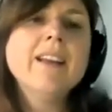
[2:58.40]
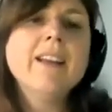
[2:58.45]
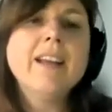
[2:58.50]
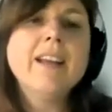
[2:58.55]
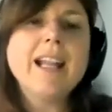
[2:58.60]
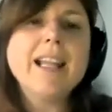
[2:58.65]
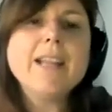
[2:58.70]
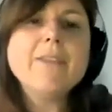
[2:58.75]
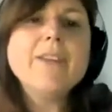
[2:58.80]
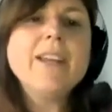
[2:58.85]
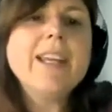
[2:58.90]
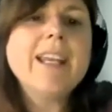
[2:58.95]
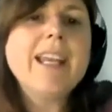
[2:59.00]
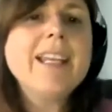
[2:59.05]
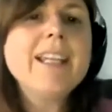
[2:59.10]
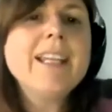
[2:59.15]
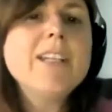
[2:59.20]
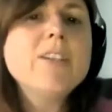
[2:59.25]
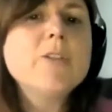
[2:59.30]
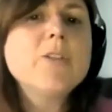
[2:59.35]
A living
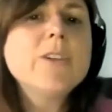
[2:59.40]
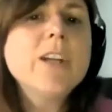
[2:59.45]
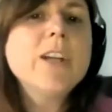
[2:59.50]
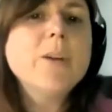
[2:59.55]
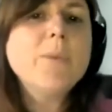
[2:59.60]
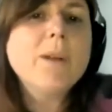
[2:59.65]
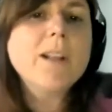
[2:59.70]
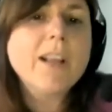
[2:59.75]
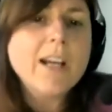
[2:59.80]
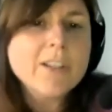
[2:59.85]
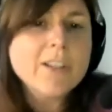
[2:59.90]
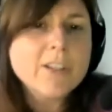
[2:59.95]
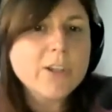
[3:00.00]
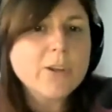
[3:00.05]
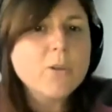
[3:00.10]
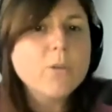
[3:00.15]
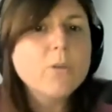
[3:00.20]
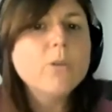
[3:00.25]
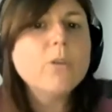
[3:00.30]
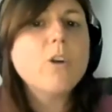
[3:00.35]
kidney donor will
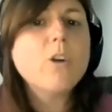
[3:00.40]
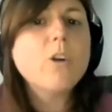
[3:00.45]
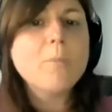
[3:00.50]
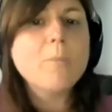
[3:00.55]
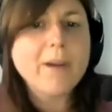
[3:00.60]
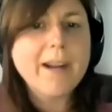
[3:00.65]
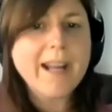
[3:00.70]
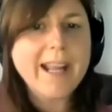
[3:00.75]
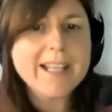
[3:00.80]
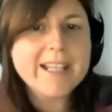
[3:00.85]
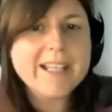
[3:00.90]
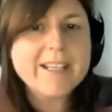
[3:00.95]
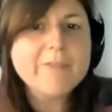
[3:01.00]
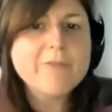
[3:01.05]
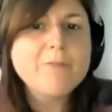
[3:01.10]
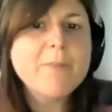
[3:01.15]
undergo comprehensive